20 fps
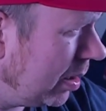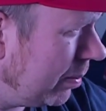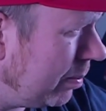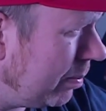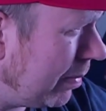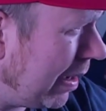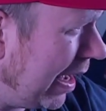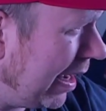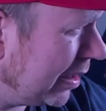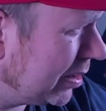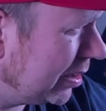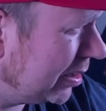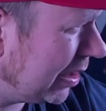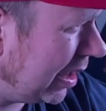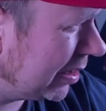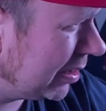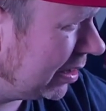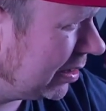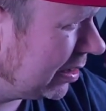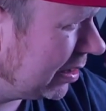Mark is
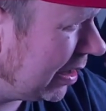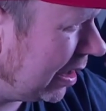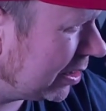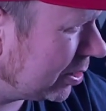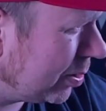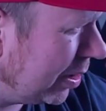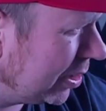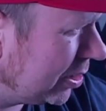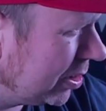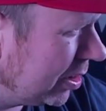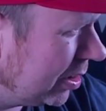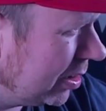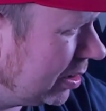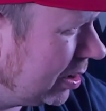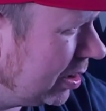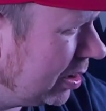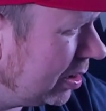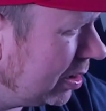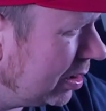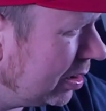asking, he asked a question.
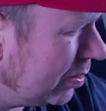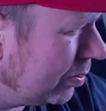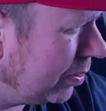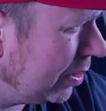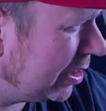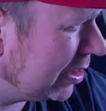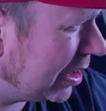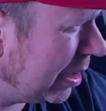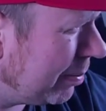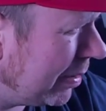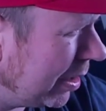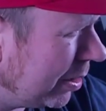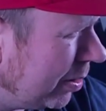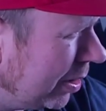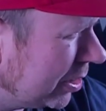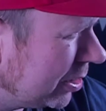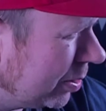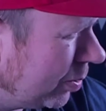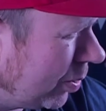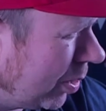Resend my
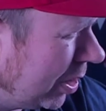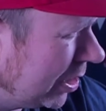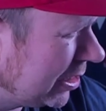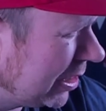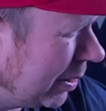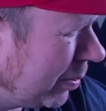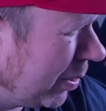question. What is it?